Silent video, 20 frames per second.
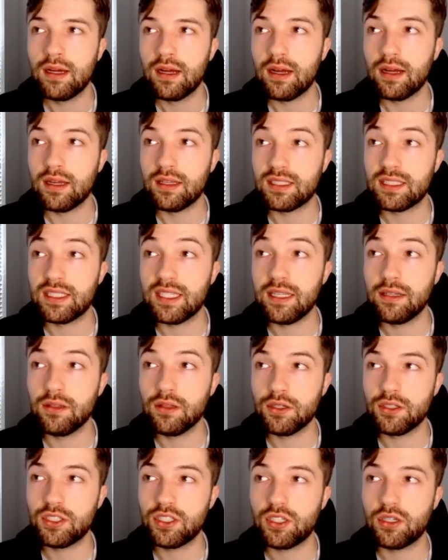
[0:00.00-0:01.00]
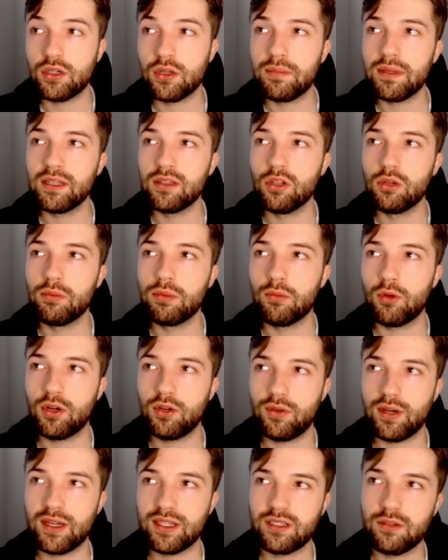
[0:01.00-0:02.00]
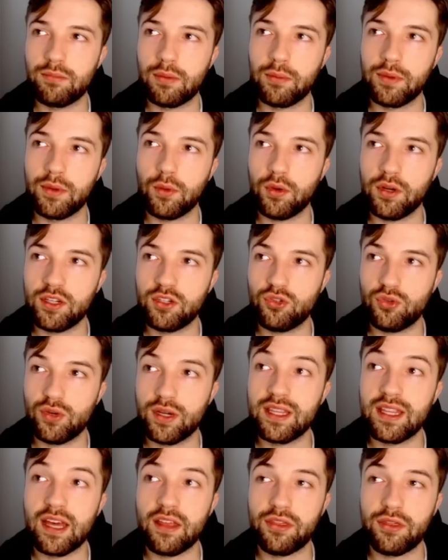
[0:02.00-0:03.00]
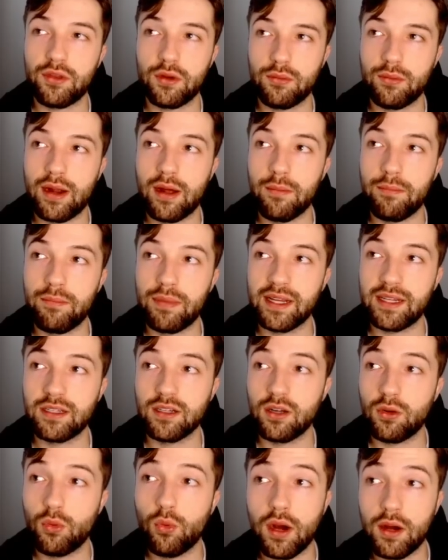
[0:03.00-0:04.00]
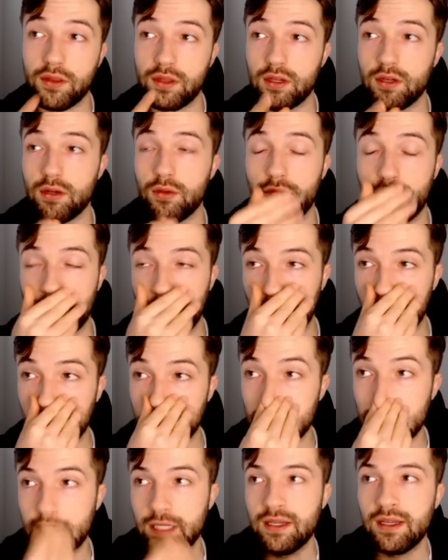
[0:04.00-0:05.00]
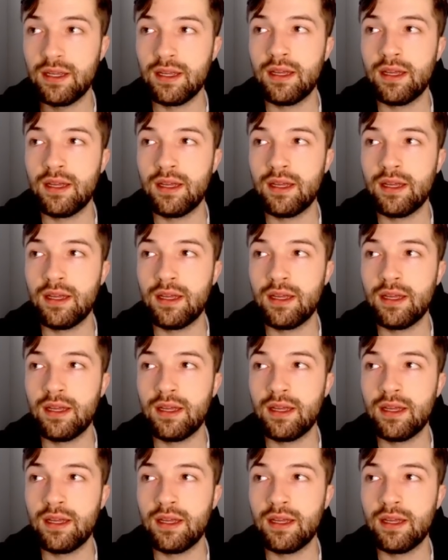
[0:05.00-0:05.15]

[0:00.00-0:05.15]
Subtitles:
Steelers could be a little bit more aggressive, but we already traded that third round pick to acquire the new first.